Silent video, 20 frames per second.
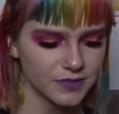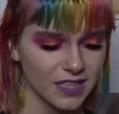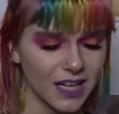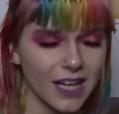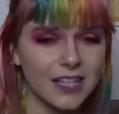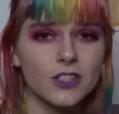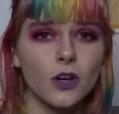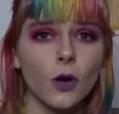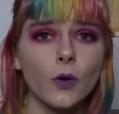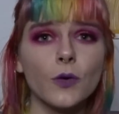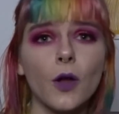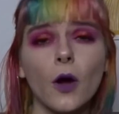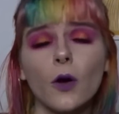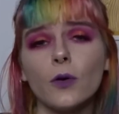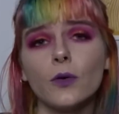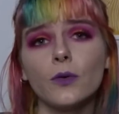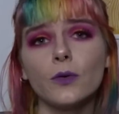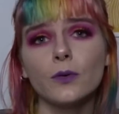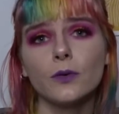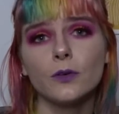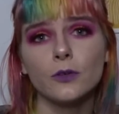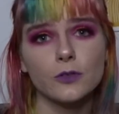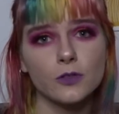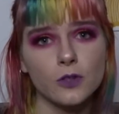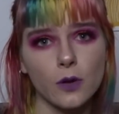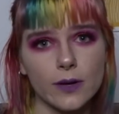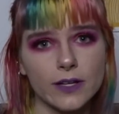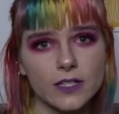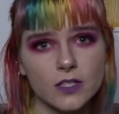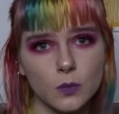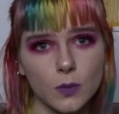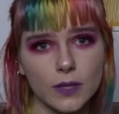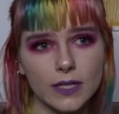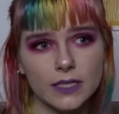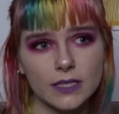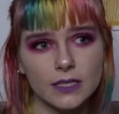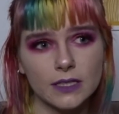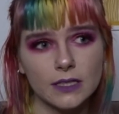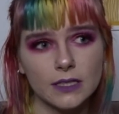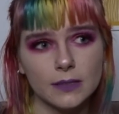I don't know who's going to
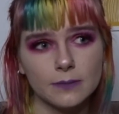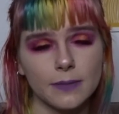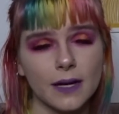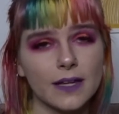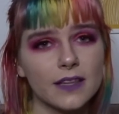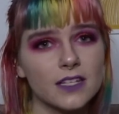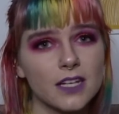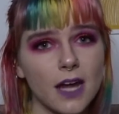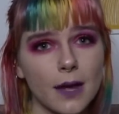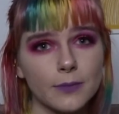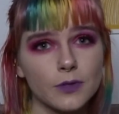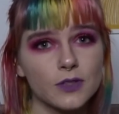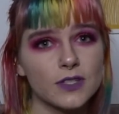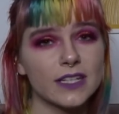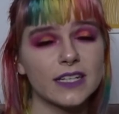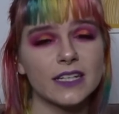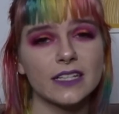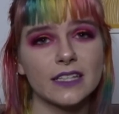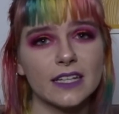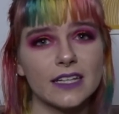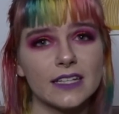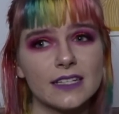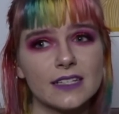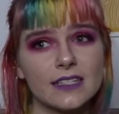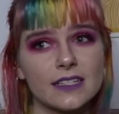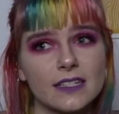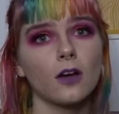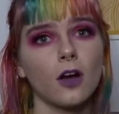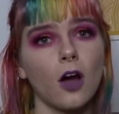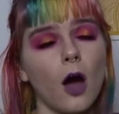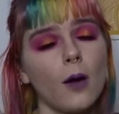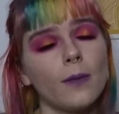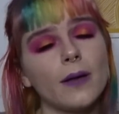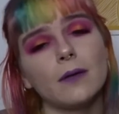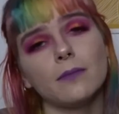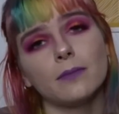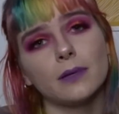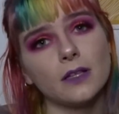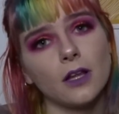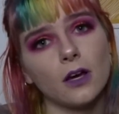win by the time you're seeing this.
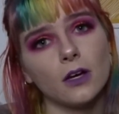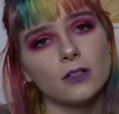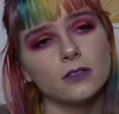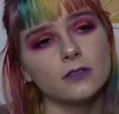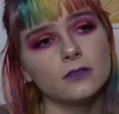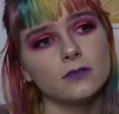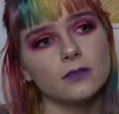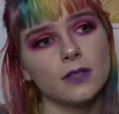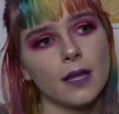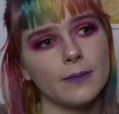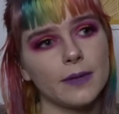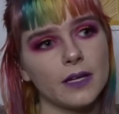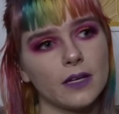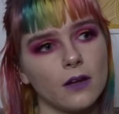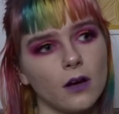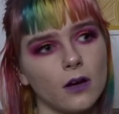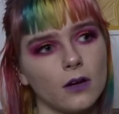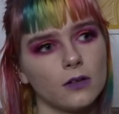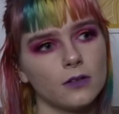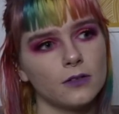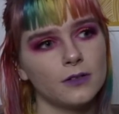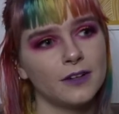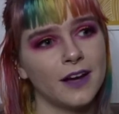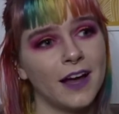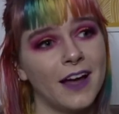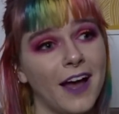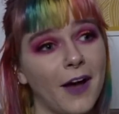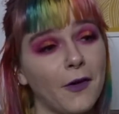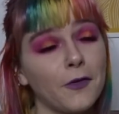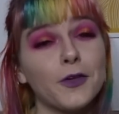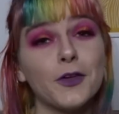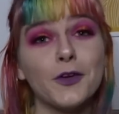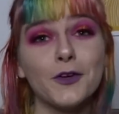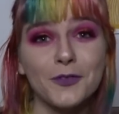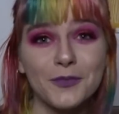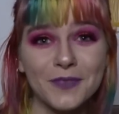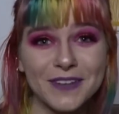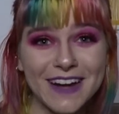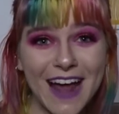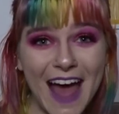Comment below, let me know how
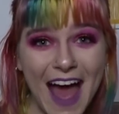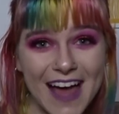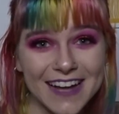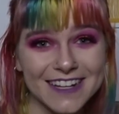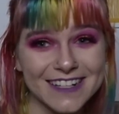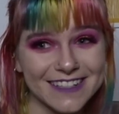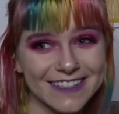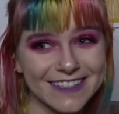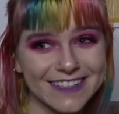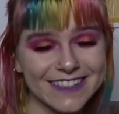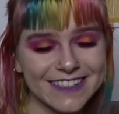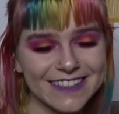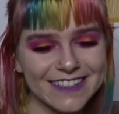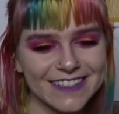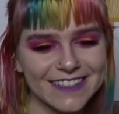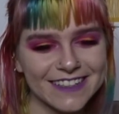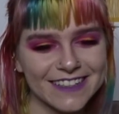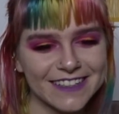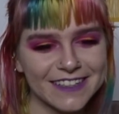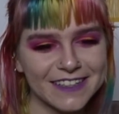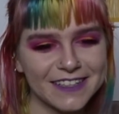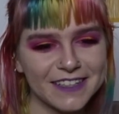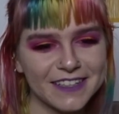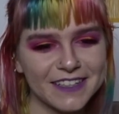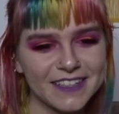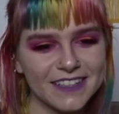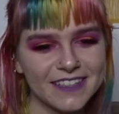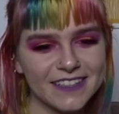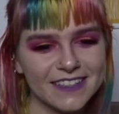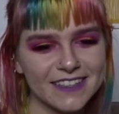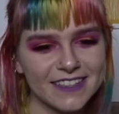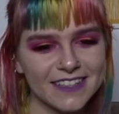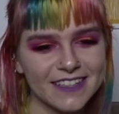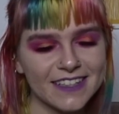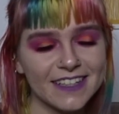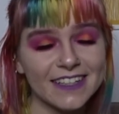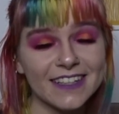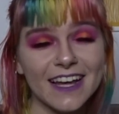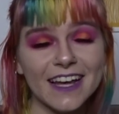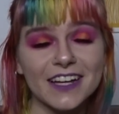you've been handling
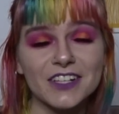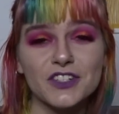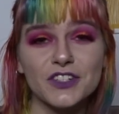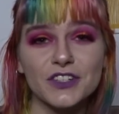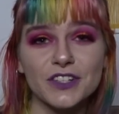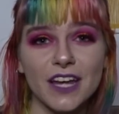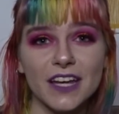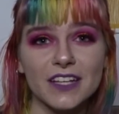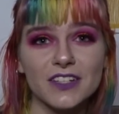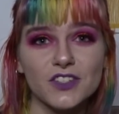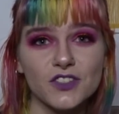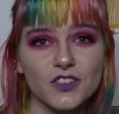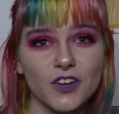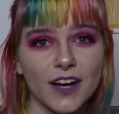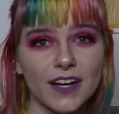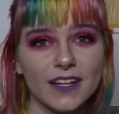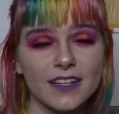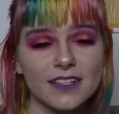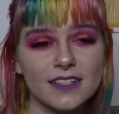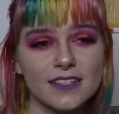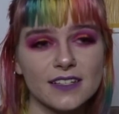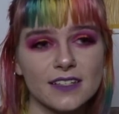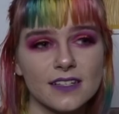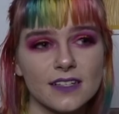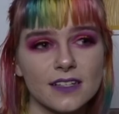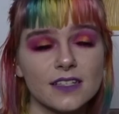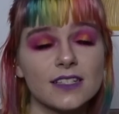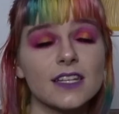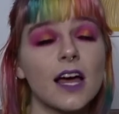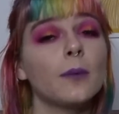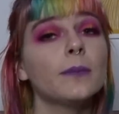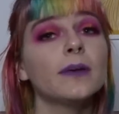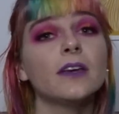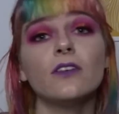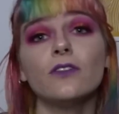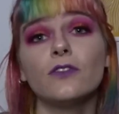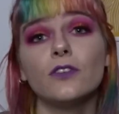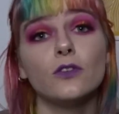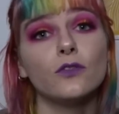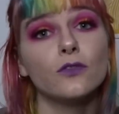the election day stress. Tell me
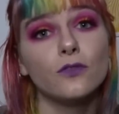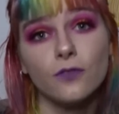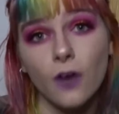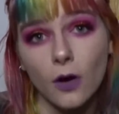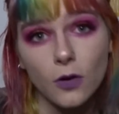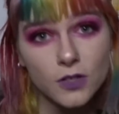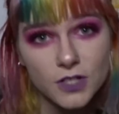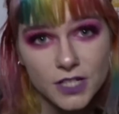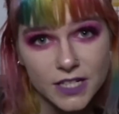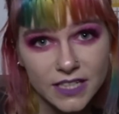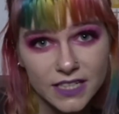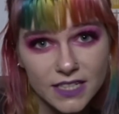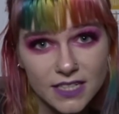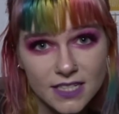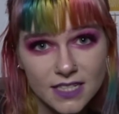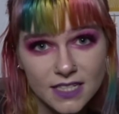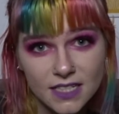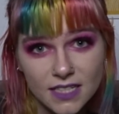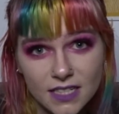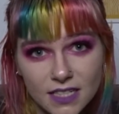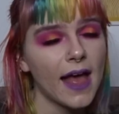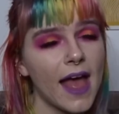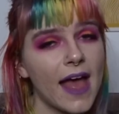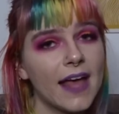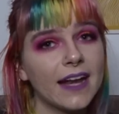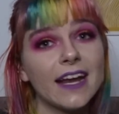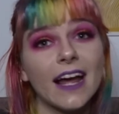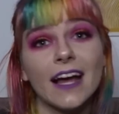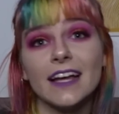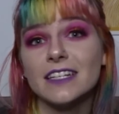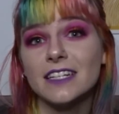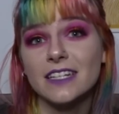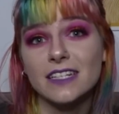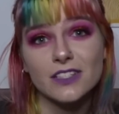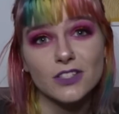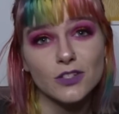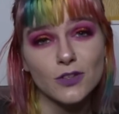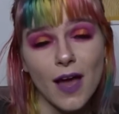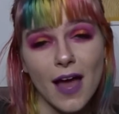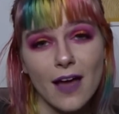if you voted, any
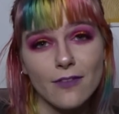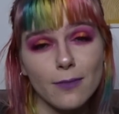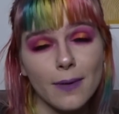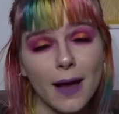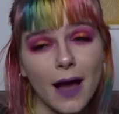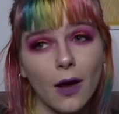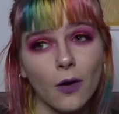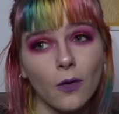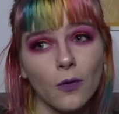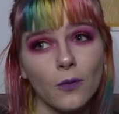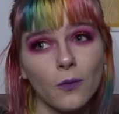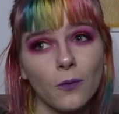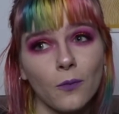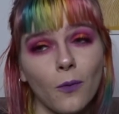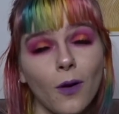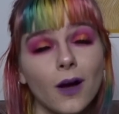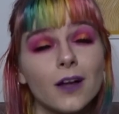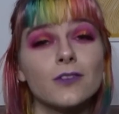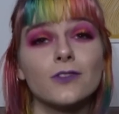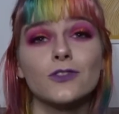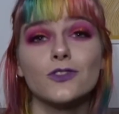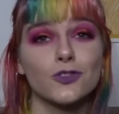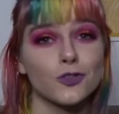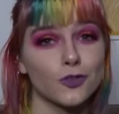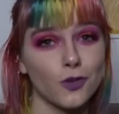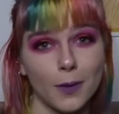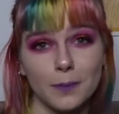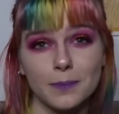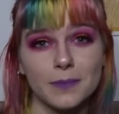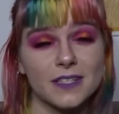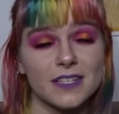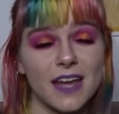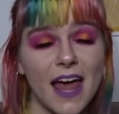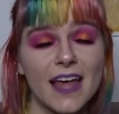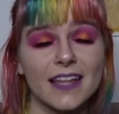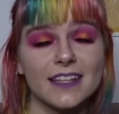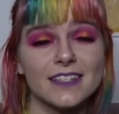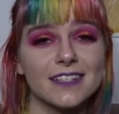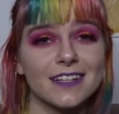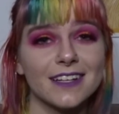ideas you have about what Trump
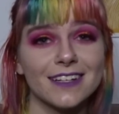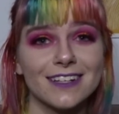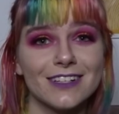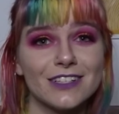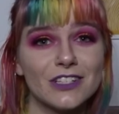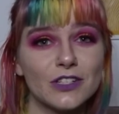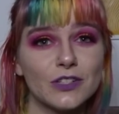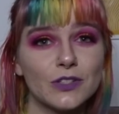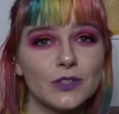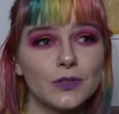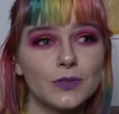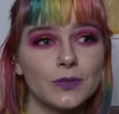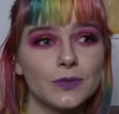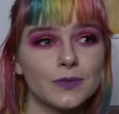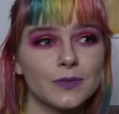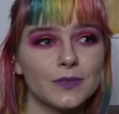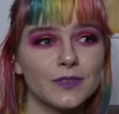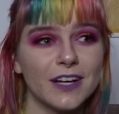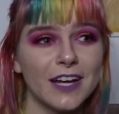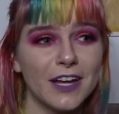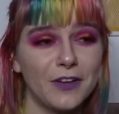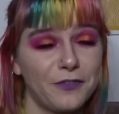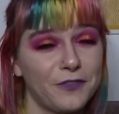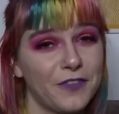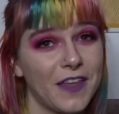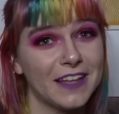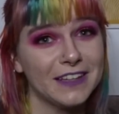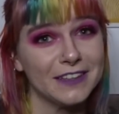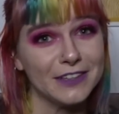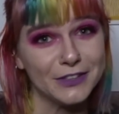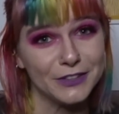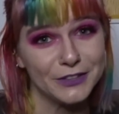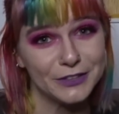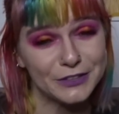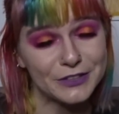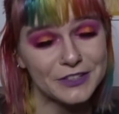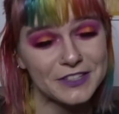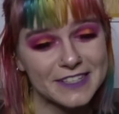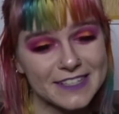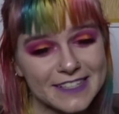stands are gonna do if they
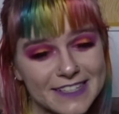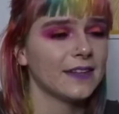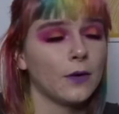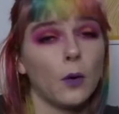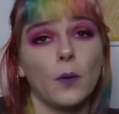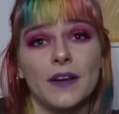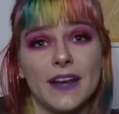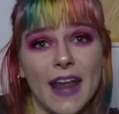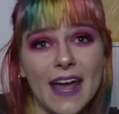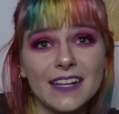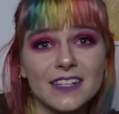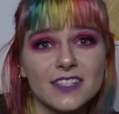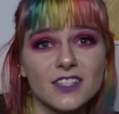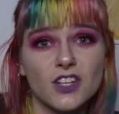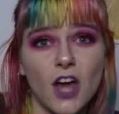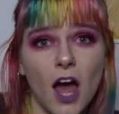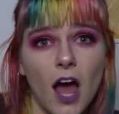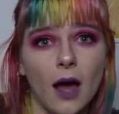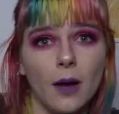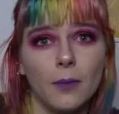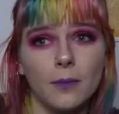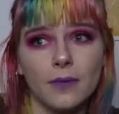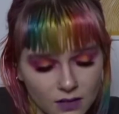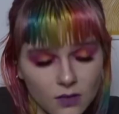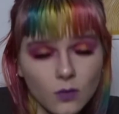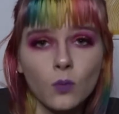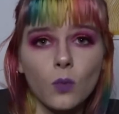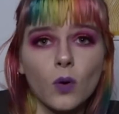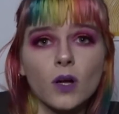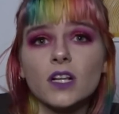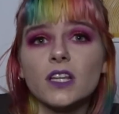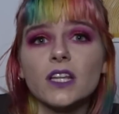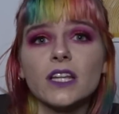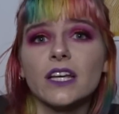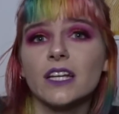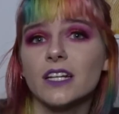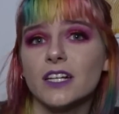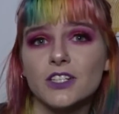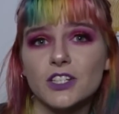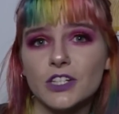lose, or next term, what are they
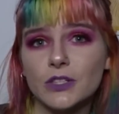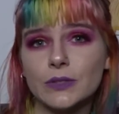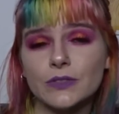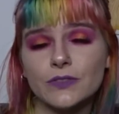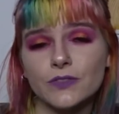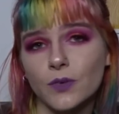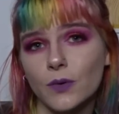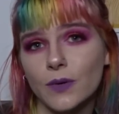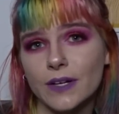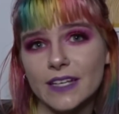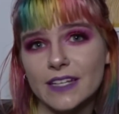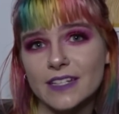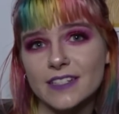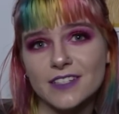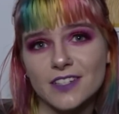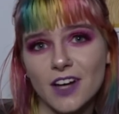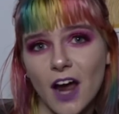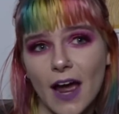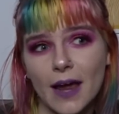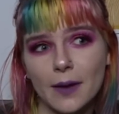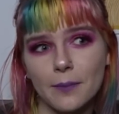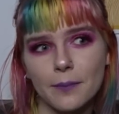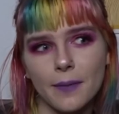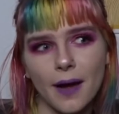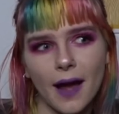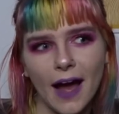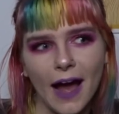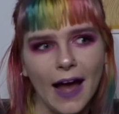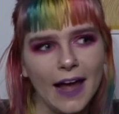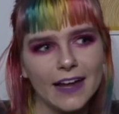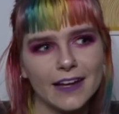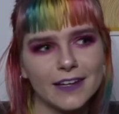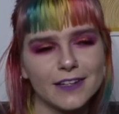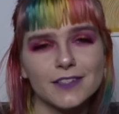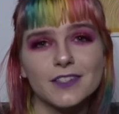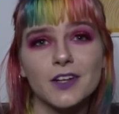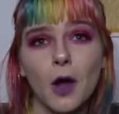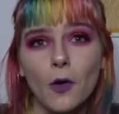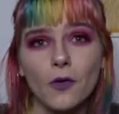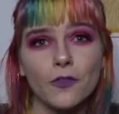gonna do in 4 years' time? I
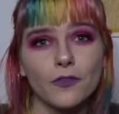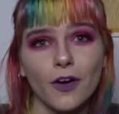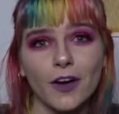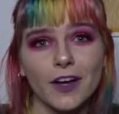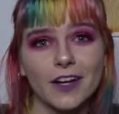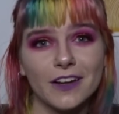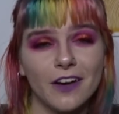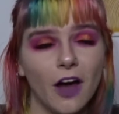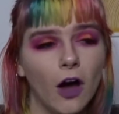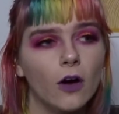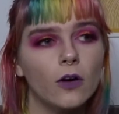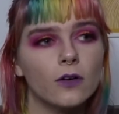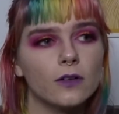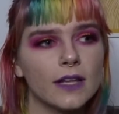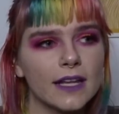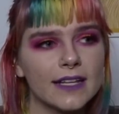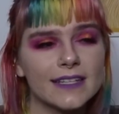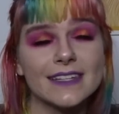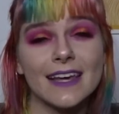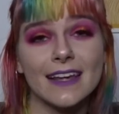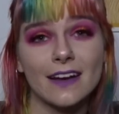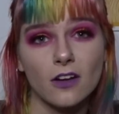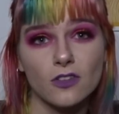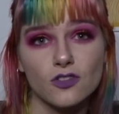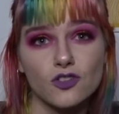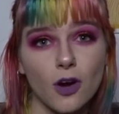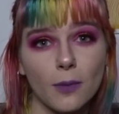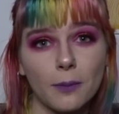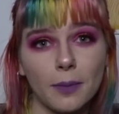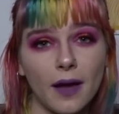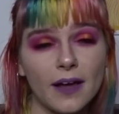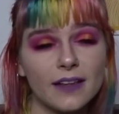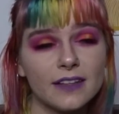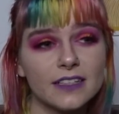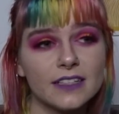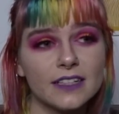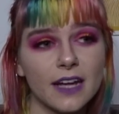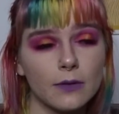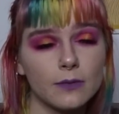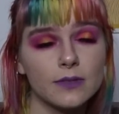don't fucking know. Let's get on Trump
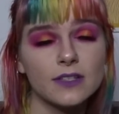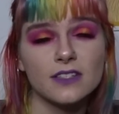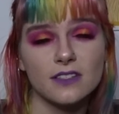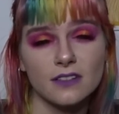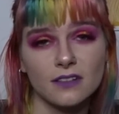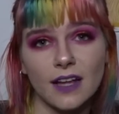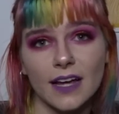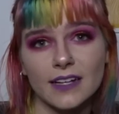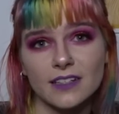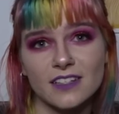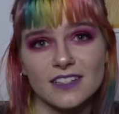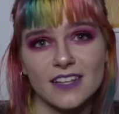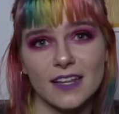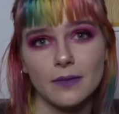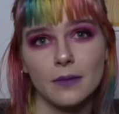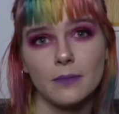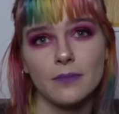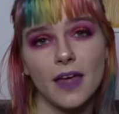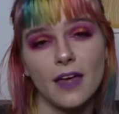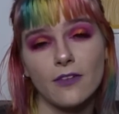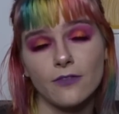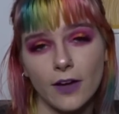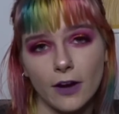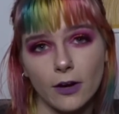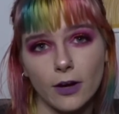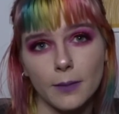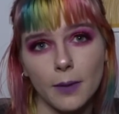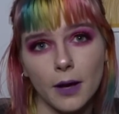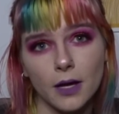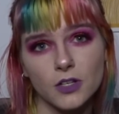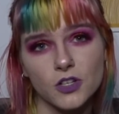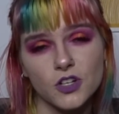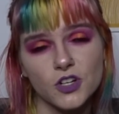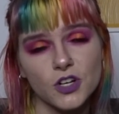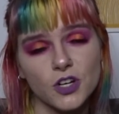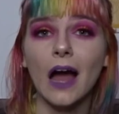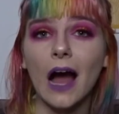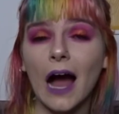Island. I would still like to send them there very much.